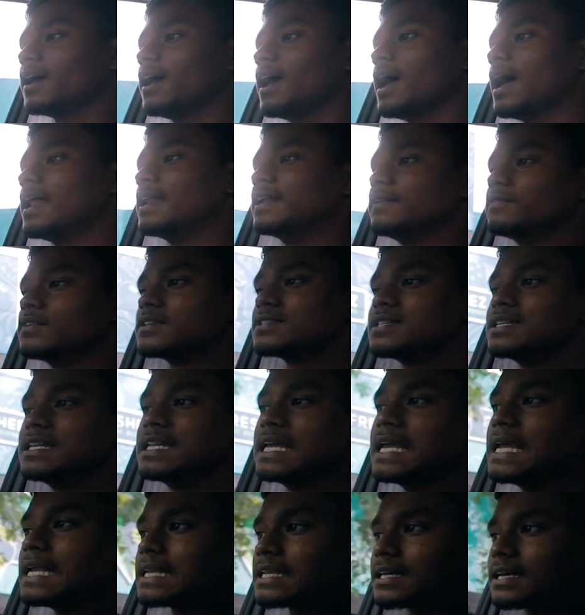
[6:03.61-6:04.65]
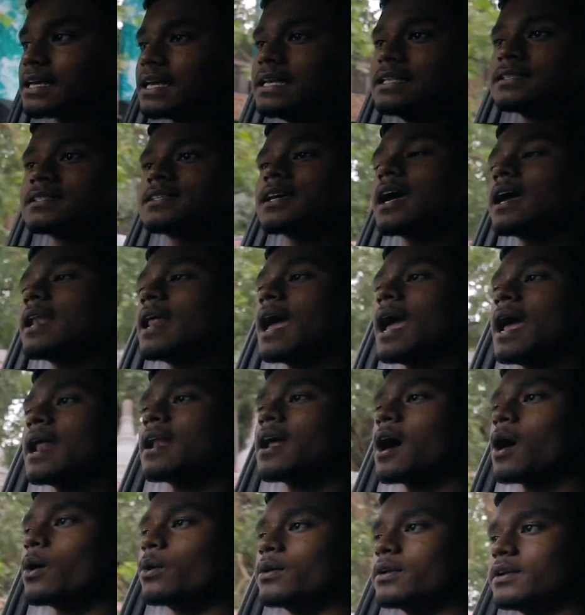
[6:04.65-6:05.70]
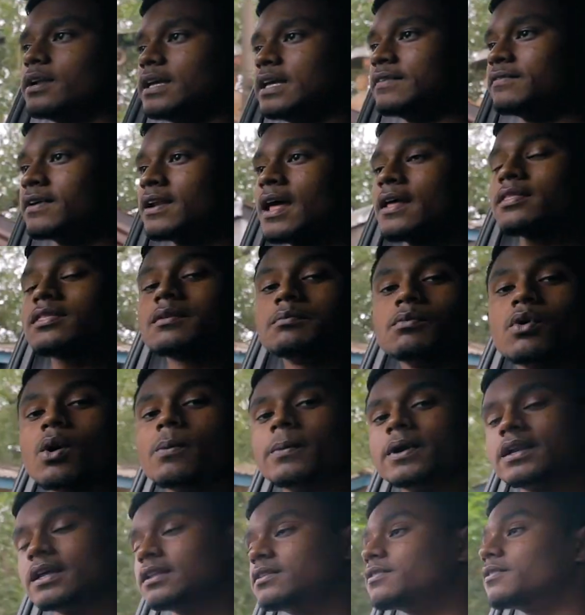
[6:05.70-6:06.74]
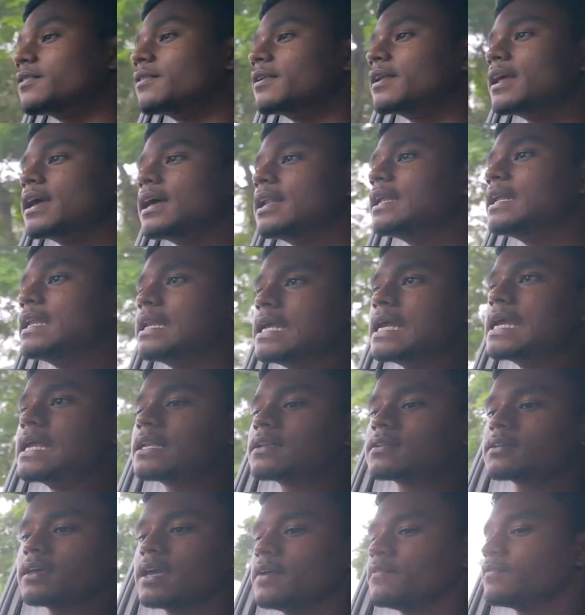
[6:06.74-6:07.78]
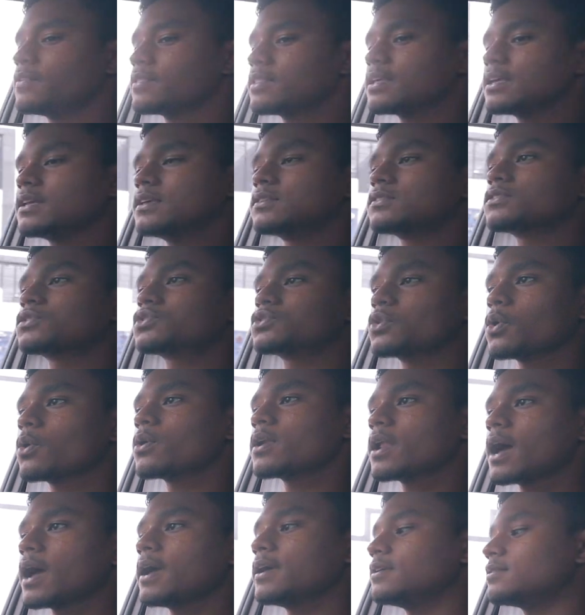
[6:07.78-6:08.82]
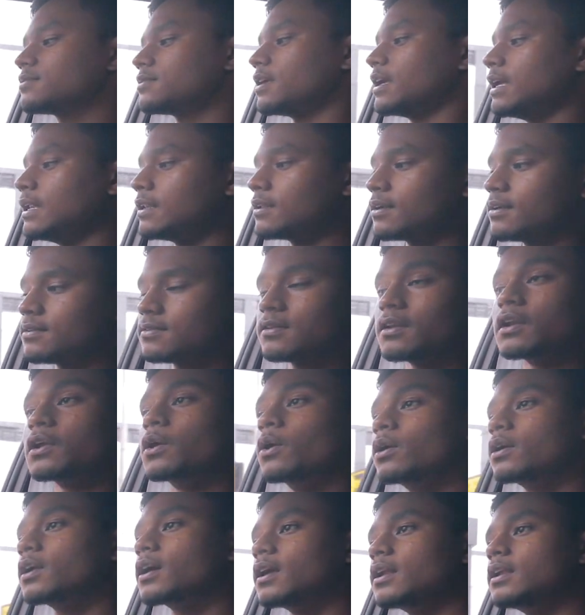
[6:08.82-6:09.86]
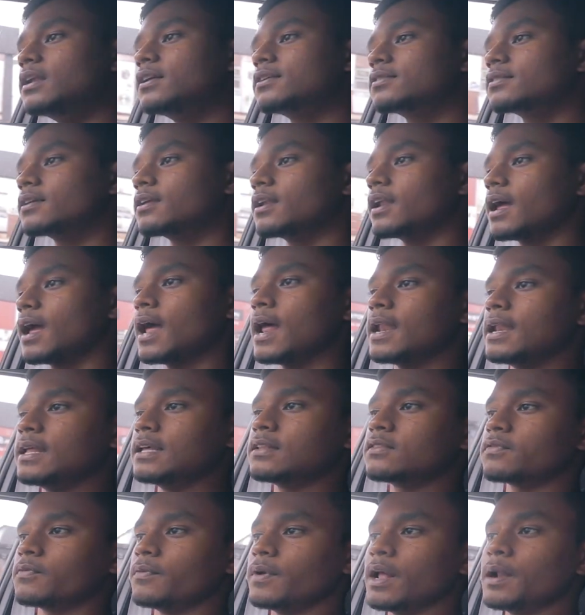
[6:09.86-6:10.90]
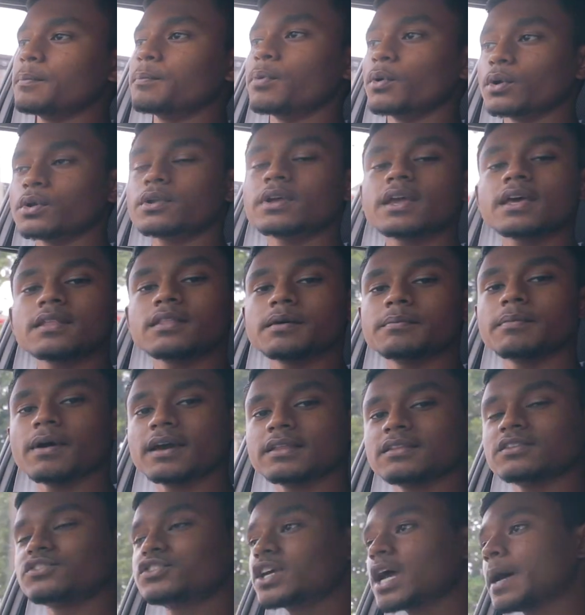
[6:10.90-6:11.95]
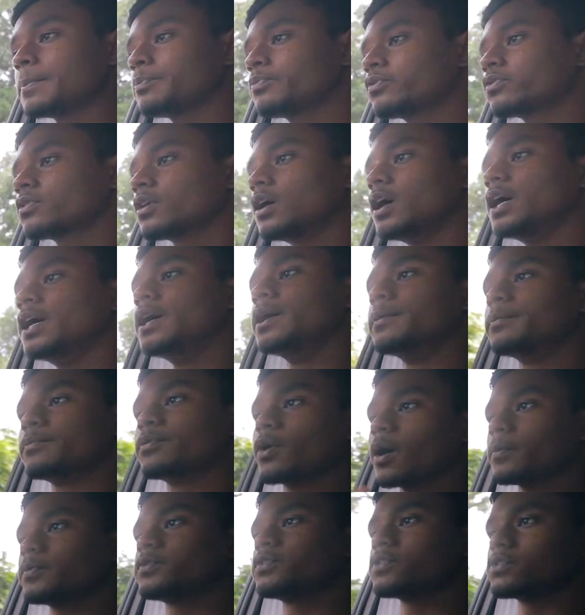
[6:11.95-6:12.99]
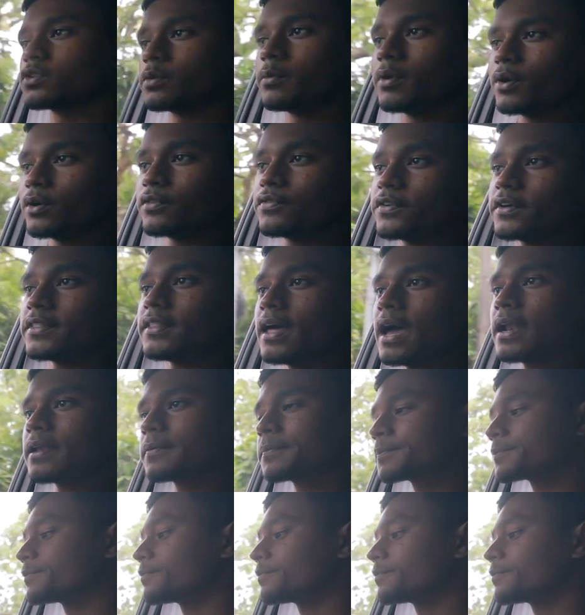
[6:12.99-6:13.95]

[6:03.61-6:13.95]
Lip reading: And it was neat inside and out. Even at the moment, it's really neat. Everything is so nice. The interior is in good condition and it's well put together by the Japs. Props to Subaru for that.